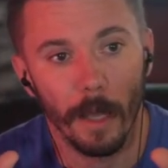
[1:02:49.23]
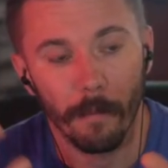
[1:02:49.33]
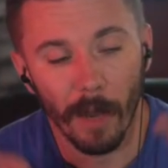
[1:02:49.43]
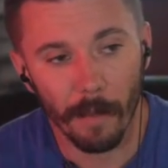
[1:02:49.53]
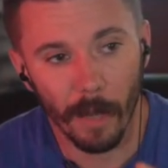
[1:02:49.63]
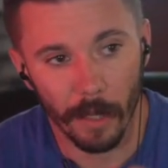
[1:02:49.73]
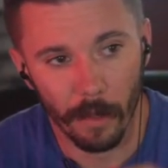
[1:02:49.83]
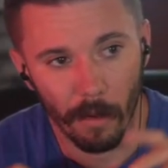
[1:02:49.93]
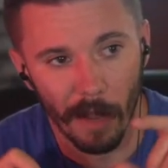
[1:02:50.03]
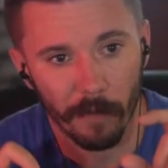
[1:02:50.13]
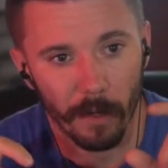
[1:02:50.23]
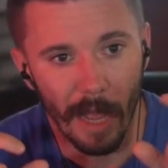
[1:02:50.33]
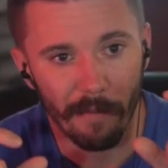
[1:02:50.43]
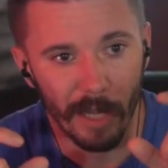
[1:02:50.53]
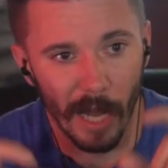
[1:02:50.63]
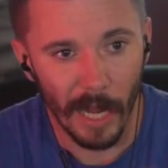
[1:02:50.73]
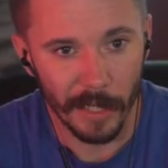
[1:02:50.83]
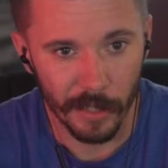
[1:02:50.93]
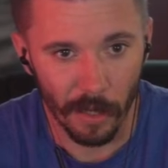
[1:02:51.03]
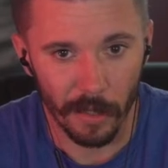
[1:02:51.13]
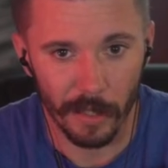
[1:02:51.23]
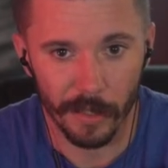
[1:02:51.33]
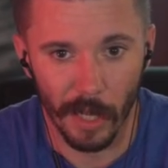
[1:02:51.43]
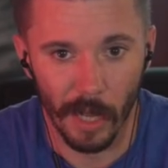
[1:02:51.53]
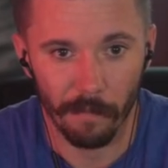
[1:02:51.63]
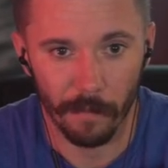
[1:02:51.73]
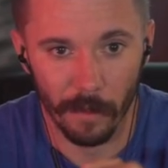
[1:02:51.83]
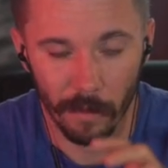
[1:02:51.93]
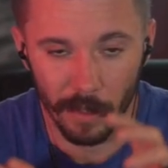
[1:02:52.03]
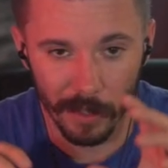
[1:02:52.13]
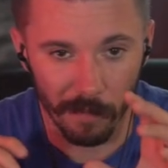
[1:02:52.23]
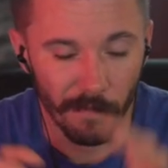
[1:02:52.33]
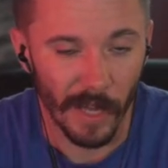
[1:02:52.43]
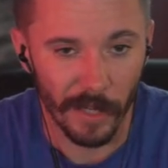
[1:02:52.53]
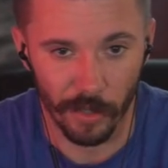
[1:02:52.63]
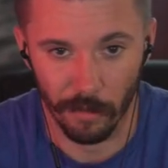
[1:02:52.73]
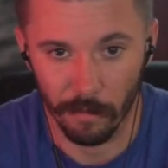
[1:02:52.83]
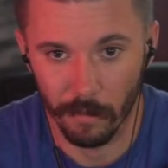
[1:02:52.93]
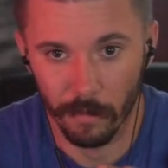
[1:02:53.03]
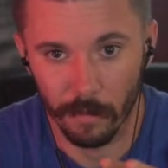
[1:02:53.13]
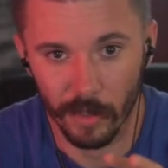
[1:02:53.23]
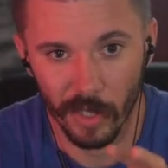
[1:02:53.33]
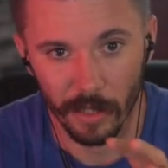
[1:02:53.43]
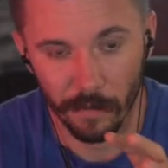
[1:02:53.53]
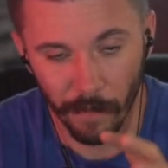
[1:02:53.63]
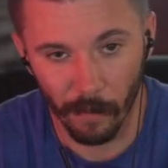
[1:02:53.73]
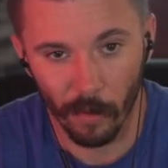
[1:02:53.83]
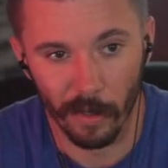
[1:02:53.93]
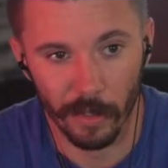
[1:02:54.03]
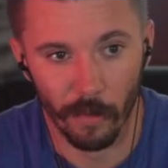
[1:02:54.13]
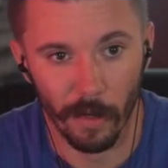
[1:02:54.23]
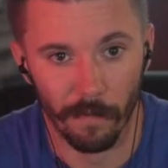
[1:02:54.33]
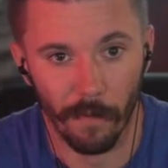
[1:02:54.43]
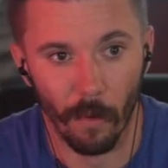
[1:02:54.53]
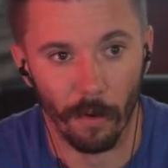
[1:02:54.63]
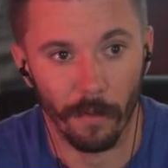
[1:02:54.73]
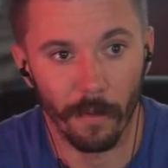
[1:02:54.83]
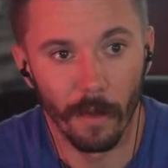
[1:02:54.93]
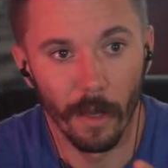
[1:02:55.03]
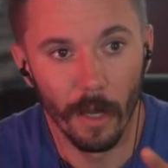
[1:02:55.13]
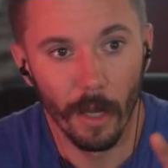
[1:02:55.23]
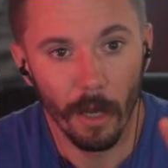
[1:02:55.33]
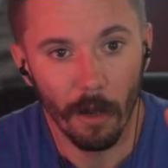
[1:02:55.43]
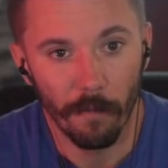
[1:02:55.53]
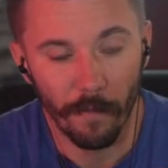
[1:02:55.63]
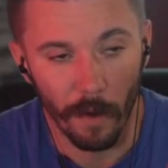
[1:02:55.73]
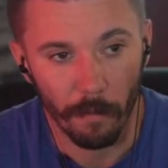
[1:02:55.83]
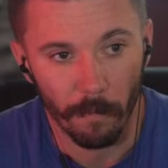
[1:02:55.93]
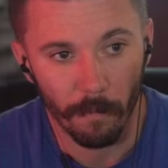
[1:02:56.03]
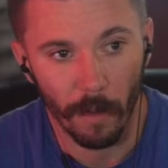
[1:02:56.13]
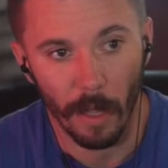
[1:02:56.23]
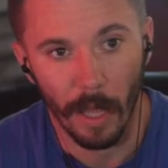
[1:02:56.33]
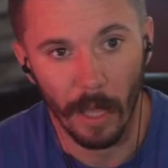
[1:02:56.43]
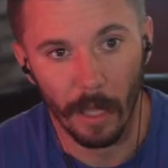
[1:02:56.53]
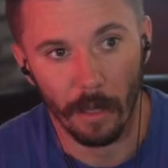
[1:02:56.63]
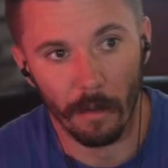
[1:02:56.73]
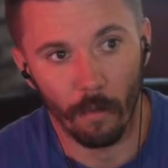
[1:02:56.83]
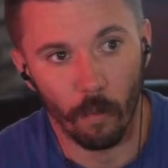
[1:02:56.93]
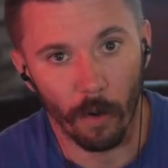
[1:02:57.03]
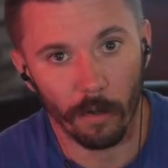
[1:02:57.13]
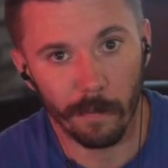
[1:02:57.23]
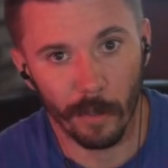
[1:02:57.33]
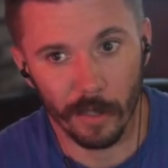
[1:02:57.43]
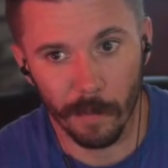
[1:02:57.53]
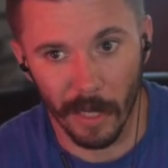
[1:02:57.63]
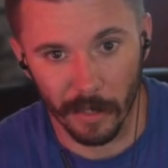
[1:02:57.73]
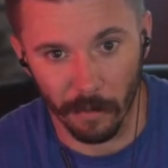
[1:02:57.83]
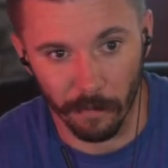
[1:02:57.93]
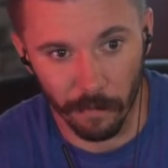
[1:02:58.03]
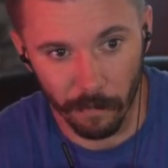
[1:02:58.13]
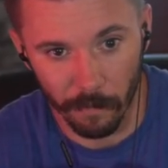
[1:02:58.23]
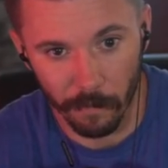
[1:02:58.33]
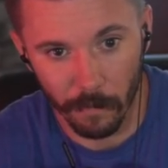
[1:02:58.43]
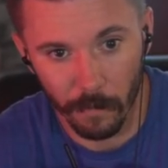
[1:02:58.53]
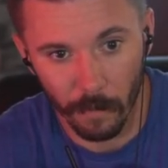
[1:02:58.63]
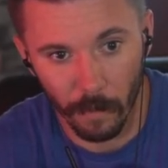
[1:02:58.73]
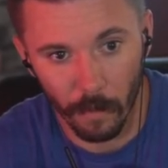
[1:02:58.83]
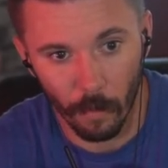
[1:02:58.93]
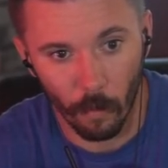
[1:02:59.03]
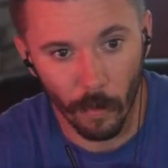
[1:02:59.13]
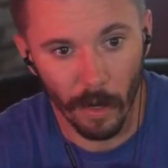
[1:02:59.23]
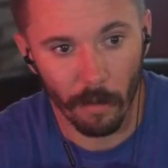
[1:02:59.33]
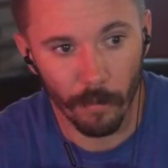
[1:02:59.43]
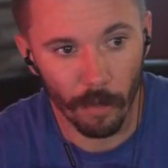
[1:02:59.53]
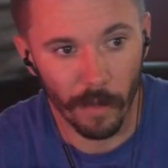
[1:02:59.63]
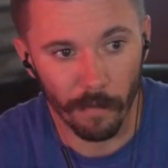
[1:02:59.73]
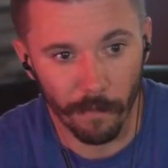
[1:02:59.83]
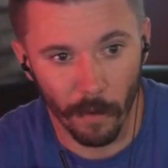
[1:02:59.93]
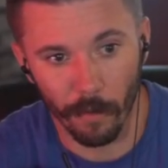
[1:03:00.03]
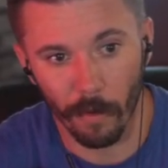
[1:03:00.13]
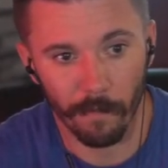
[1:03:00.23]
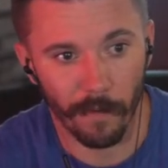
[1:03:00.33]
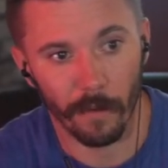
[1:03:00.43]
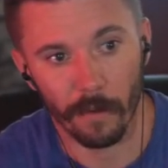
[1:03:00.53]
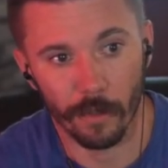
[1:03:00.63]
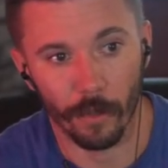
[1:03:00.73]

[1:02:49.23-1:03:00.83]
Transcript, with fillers: In my mind, though, after having eyes on this invasion since February 24th, from a world perspective, we are moving further and further